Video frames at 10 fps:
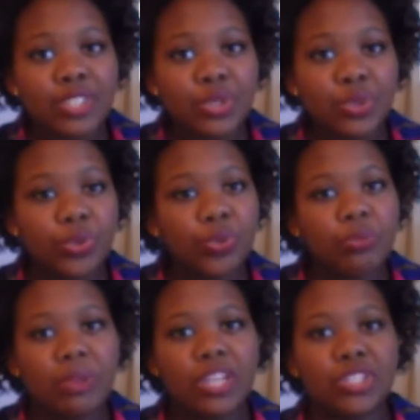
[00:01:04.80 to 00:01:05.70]
to
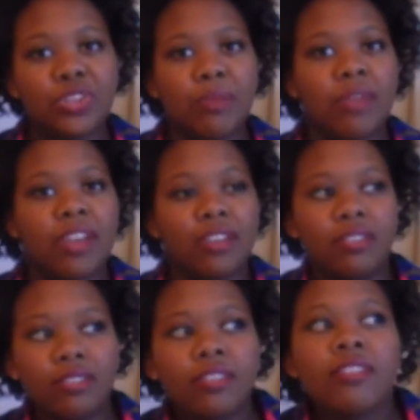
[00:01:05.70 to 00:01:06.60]
make sure I'm like
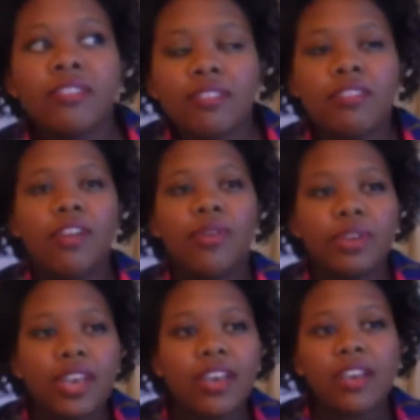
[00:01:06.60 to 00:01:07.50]

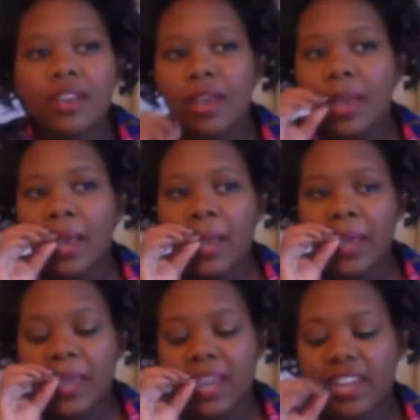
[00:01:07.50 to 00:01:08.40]
okay.
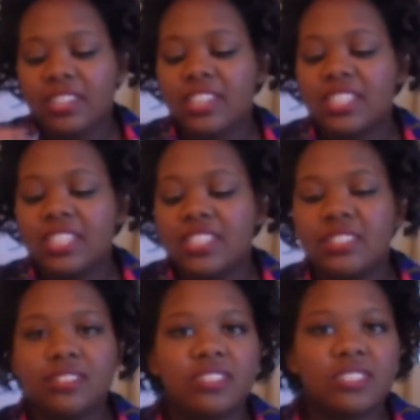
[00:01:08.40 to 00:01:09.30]
And he's gonna see this
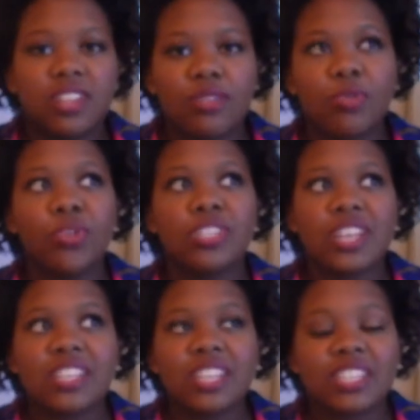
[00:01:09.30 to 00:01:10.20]
and just like roll his
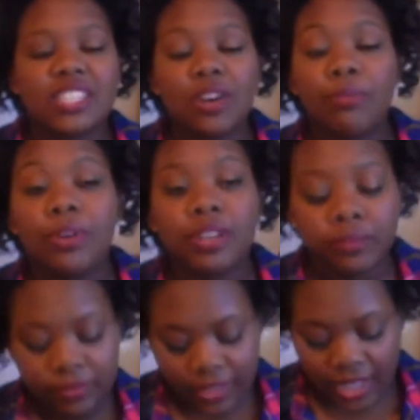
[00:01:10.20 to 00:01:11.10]
eyes, I can tell. But
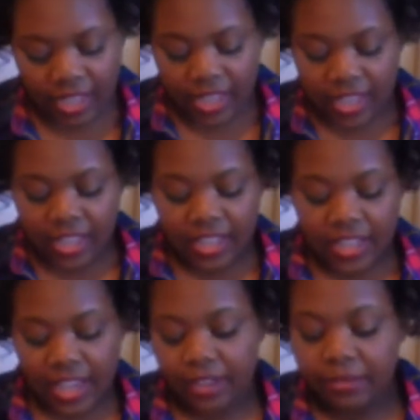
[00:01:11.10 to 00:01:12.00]

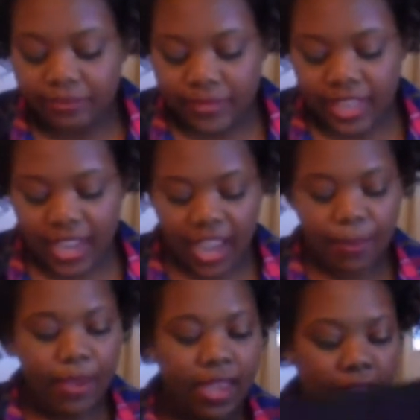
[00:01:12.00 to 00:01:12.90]
yeah,
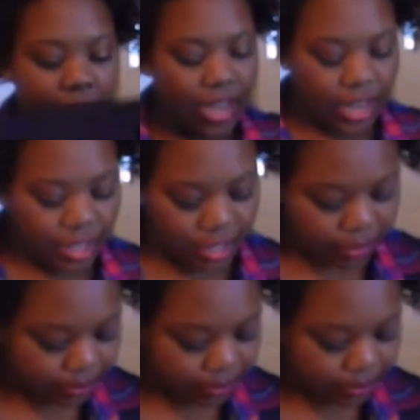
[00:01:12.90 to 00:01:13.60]
I paid